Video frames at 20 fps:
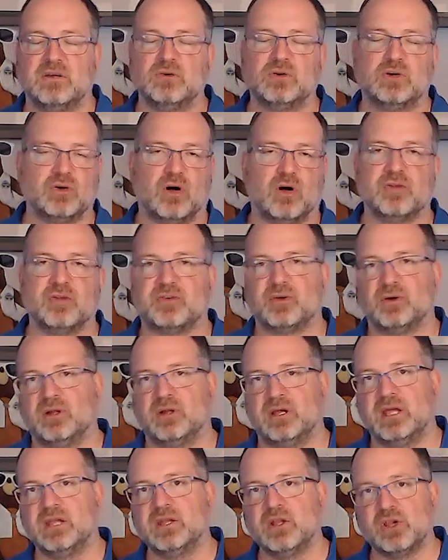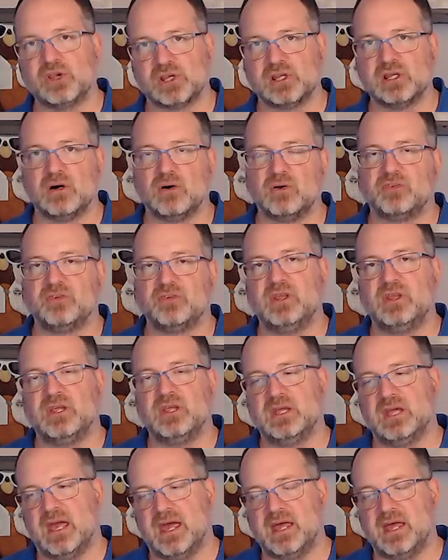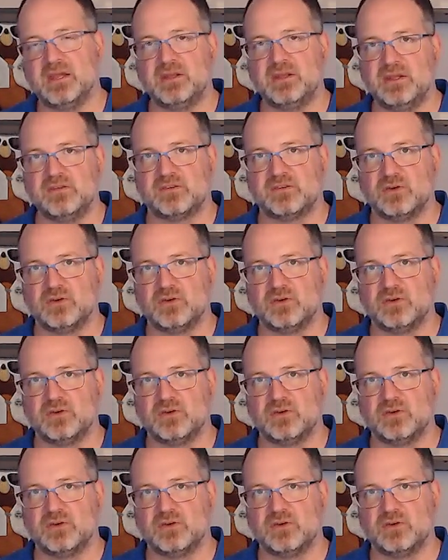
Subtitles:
you could also initial load the entities,